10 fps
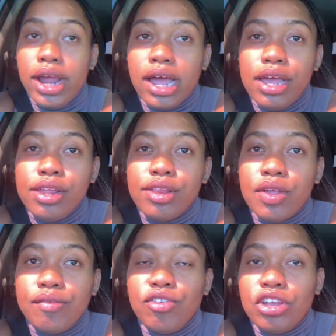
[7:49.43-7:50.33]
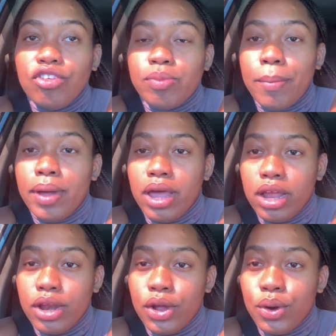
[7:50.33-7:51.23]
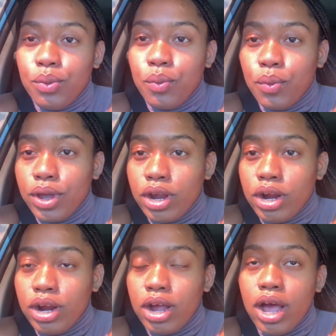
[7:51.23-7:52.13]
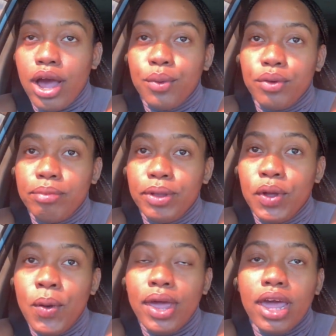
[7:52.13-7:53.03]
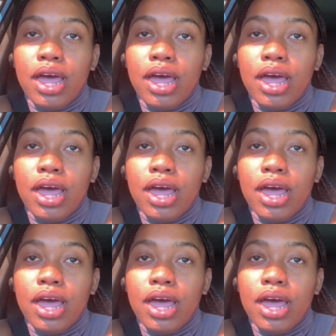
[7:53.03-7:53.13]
guys, so I've changed my mind on where I will be going.